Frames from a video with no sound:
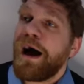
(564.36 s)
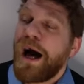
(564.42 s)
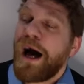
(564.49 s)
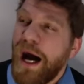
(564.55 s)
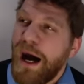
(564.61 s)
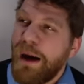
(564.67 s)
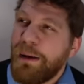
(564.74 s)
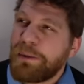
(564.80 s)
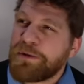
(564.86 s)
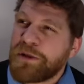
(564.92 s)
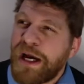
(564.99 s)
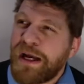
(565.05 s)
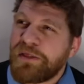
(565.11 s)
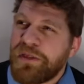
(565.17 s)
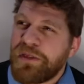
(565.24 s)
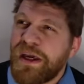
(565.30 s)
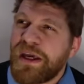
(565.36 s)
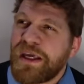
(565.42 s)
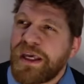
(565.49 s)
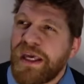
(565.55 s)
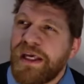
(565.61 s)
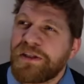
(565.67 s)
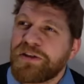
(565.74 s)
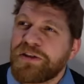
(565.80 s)
I'm trying to
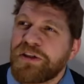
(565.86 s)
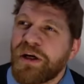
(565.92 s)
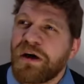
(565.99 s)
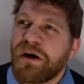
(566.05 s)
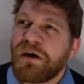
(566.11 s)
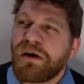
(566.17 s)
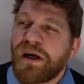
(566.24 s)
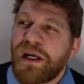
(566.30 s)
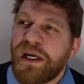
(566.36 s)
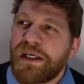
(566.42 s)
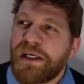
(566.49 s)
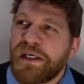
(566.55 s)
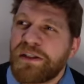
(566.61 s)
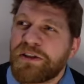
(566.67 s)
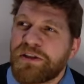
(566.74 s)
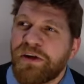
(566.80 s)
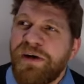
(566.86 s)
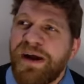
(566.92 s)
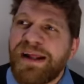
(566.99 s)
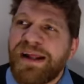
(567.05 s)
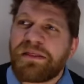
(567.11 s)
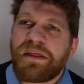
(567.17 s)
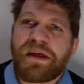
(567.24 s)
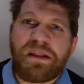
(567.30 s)
think, is there
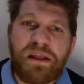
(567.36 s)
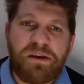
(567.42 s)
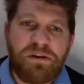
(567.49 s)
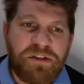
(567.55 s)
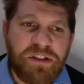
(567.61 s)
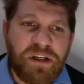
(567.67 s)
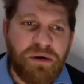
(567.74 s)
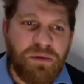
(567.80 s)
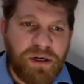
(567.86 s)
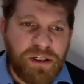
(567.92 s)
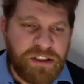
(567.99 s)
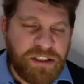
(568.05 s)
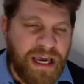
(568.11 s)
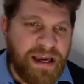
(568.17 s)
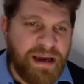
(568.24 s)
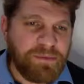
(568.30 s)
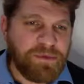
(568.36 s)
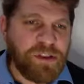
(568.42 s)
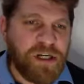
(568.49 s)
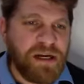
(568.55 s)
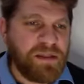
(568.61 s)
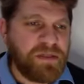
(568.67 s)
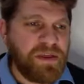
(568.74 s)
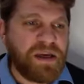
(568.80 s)
anything that you still want to say? I'm
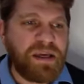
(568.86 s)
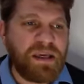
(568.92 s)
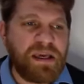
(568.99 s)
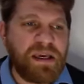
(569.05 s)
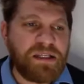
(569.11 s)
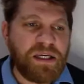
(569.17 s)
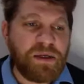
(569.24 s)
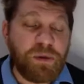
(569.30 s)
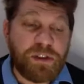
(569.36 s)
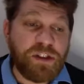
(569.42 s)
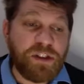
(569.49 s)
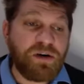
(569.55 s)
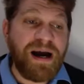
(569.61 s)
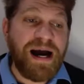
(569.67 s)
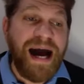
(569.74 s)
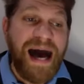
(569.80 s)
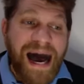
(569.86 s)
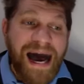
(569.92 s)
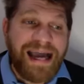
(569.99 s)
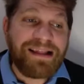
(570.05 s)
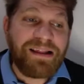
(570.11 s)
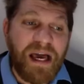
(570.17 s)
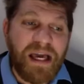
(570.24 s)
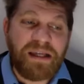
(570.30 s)
trying to think, was there a
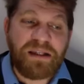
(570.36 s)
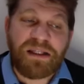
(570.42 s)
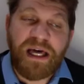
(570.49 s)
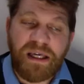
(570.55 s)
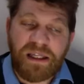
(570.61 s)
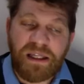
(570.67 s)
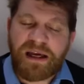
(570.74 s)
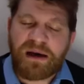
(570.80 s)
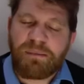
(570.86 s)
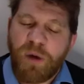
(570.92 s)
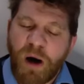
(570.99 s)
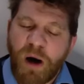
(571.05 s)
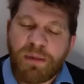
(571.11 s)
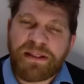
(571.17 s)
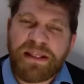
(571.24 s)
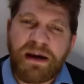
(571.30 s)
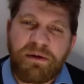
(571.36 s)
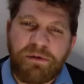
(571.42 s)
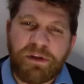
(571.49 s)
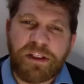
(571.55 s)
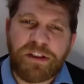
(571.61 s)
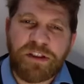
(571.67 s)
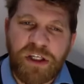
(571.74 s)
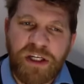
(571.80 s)
highlight, like a moment that
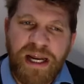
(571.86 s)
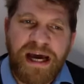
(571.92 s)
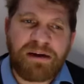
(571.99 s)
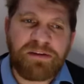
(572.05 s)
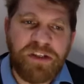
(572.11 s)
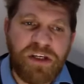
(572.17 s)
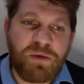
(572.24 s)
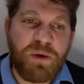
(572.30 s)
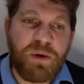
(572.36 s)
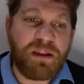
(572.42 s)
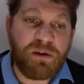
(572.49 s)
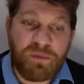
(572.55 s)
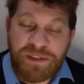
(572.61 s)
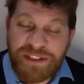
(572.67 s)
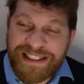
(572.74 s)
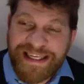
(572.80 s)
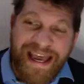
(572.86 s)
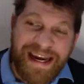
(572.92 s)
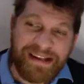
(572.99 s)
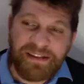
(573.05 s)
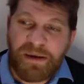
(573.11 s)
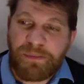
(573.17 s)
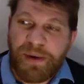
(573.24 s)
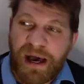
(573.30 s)
really stood out to you, whether it was
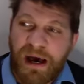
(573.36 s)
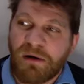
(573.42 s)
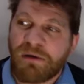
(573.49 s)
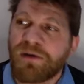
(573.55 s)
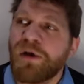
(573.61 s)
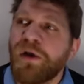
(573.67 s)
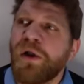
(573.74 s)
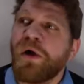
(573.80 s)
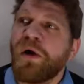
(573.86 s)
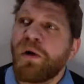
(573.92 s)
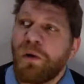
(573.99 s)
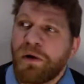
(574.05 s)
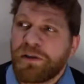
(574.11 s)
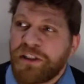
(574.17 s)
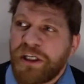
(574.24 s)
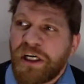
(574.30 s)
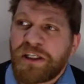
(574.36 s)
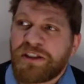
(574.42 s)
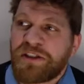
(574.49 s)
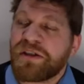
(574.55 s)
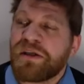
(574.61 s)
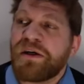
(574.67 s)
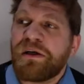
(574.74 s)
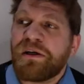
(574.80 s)
getting the belt or
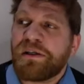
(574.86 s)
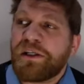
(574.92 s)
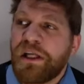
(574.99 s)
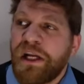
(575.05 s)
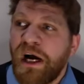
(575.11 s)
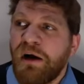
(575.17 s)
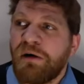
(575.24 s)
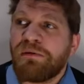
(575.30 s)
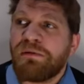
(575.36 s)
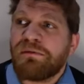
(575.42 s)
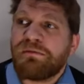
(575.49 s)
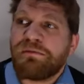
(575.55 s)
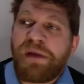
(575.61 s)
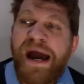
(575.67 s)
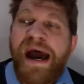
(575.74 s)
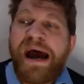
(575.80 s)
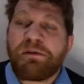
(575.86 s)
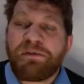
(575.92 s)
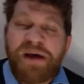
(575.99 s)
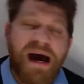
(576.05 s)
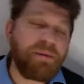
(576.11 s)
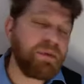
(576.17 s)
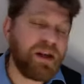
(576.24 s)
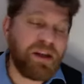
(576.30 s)
just, how
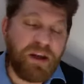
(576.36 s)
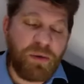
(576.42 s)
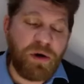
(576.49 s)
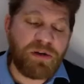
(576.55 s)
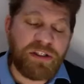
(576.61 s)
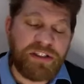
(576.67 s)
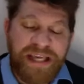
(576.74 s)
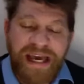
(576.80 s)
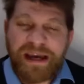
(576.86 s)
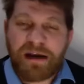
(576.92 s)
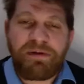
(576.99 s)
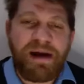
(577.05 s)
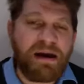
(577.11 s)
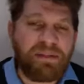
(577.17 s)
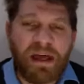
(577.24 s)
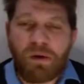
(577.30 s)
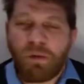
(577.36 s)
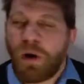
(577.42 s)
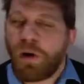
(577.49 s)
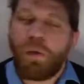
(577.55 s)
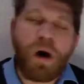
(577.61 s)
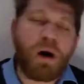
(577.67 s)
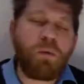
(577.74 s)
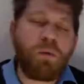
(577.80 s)
dominant you were in the second round? Like
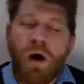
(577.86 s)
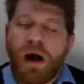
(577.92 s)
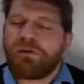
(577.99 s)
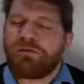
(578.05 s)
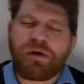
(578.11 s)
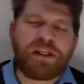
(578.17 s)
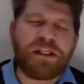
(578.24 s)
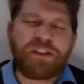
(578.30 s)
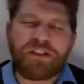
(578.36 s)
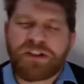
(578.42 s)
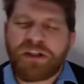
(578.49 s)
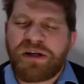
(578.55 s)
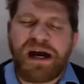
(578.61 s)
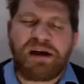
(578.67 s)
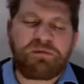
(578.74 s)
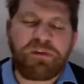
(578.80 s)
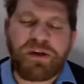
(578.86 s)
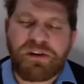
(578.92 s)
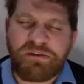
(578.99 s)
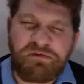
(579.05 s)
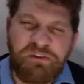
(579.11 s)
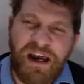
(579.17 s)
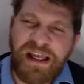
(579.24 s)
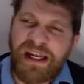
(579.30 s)
what really stood out for you in
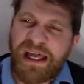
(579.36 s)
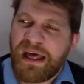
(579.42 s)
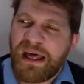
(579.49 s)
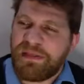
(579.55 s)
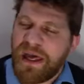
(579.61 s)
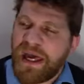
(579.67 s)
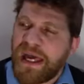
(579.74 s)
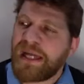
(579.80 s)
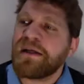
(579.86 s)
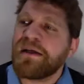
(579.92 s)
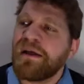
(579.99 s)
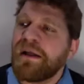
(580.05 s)
the fight? And then